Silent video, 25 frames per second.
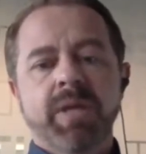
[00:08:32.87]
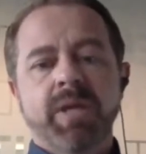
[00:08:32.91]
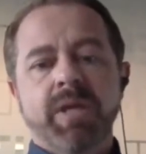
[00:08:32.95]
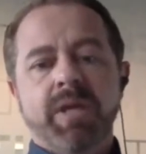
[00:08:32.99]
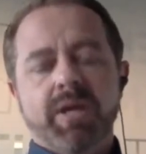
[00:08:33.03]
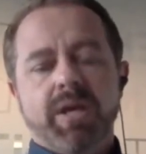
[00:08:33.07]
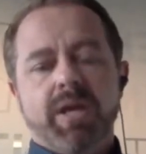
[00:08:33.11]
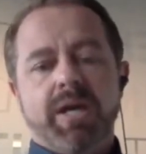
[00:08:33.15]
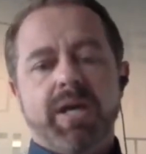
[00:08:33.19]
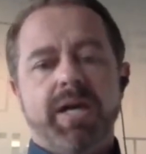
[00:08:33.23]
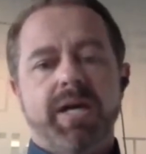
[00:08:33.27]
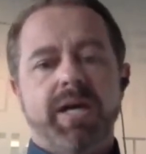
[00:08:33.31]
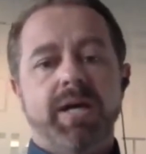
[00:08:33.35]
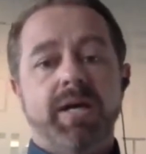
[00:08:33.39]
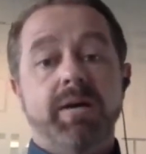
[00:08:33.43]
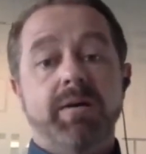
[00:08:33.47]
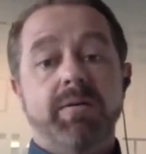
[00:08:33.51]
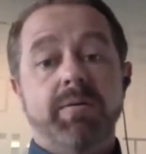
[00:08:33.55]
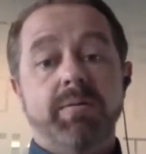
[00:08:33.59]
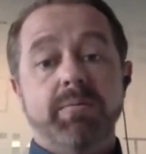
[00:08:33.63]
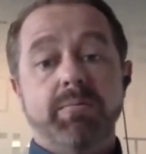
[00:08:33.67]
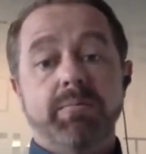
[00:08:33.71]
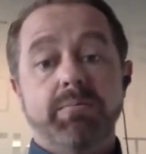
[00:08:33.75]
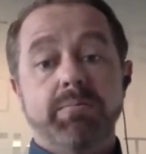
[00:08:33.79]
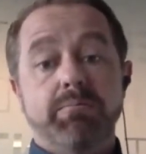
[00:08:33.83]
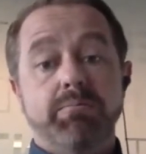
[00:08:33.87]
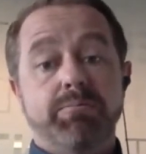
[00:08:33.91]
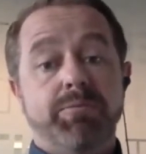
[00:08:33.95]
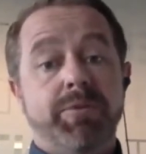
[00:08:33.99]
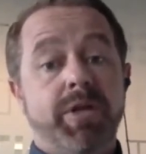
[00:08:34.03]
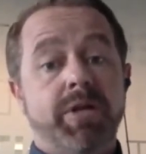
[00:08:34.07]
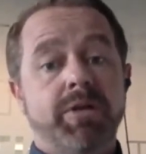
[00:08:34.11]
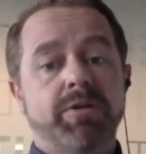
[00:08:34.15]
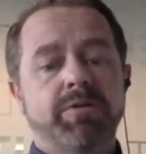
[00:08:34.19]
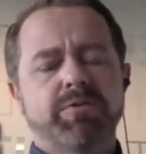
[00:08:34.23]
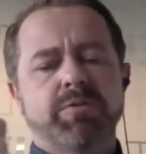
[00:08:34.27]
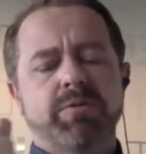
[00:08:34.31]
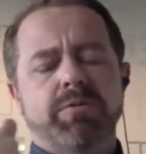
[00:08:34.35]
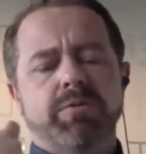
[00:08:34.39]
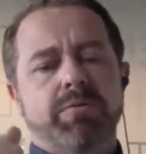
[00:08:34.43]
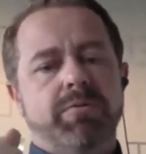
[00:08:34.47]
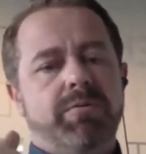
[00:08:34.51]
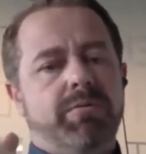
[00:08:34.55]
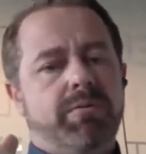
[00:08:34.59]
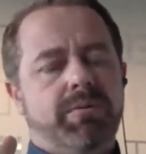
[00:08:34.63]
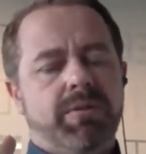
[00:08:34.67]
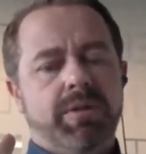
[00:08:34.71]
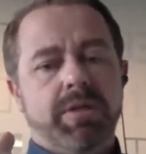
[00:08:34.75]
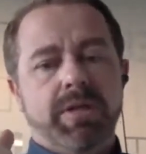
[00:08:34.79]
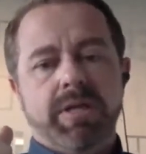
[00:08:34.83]
Uh, there's,
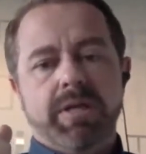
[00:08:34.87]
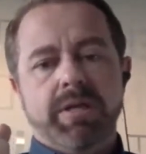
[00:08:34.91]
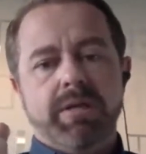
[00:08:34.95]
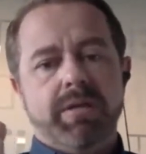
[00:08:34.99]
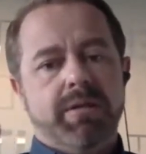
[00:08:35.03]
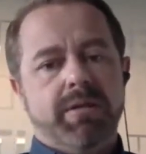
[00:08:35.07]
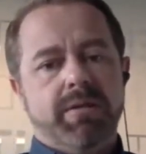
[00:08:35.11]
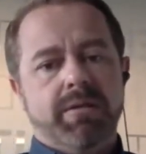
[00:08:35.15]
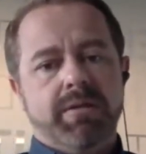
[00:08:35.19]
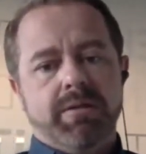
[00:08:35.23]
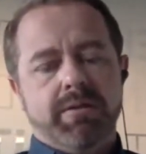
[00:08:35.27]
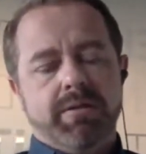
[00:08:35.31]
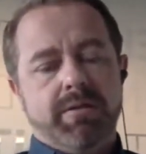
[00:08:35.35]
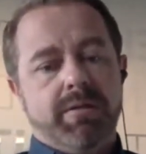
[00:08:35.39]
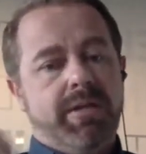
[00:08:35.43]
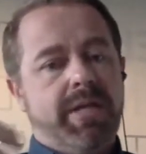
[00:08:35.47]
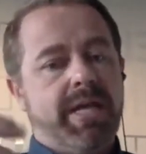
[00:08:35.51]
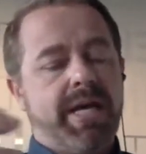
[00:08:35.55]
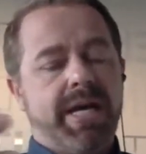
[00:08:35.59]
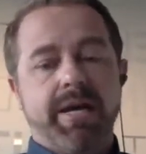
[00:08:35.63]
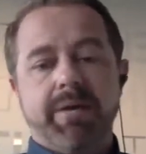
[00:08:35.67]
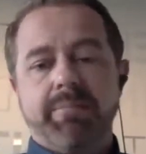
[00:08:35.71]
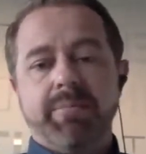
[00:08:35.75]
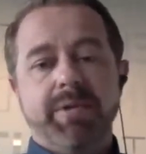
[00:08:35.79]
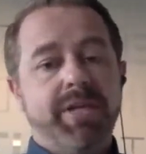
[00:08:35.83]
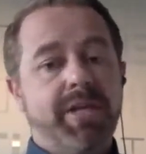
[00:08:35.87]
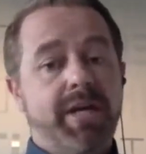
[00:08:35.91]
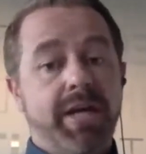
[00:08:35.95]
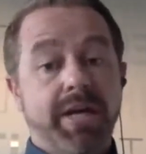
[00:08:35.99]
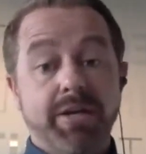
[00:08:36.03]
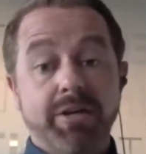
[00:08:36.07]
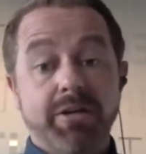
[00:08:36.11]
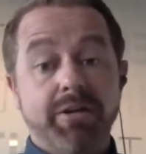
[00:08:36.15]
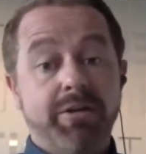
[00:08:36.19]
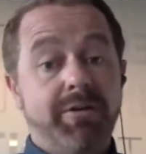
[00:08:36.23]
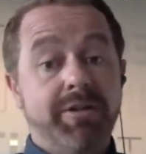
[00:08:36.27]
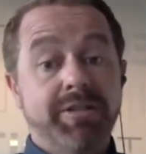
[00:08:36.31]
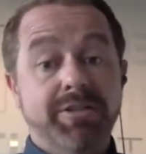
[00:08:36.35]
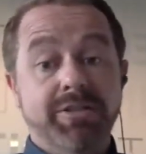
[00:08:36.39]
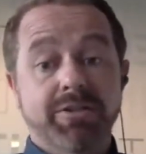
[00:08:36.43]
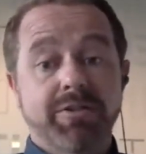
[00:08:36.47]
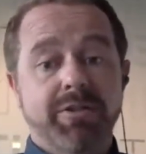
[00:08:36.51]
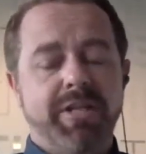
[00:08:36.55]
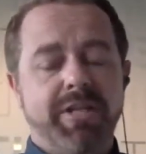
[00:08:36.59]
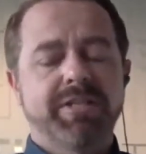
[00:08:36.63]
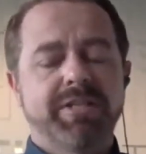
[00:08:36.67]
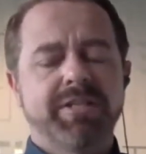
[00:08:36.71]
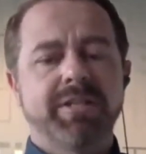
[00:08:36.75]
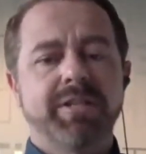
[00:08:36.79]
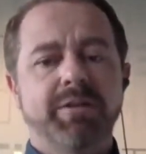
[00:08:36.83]
yeah, I mean, I know it's it's
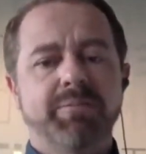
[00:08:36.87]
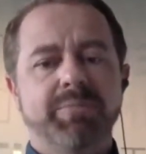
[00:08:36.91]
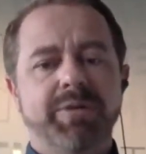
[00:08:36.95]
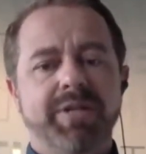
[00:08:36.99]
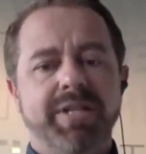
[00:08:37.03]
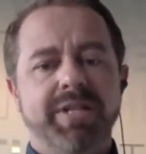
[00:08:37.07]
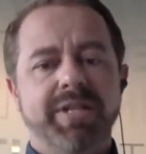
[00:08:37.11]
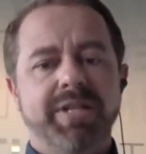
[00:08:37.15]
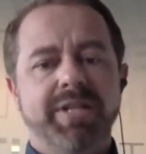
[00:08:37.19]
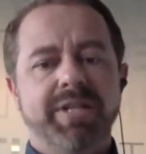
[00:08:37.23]
a little bit that's a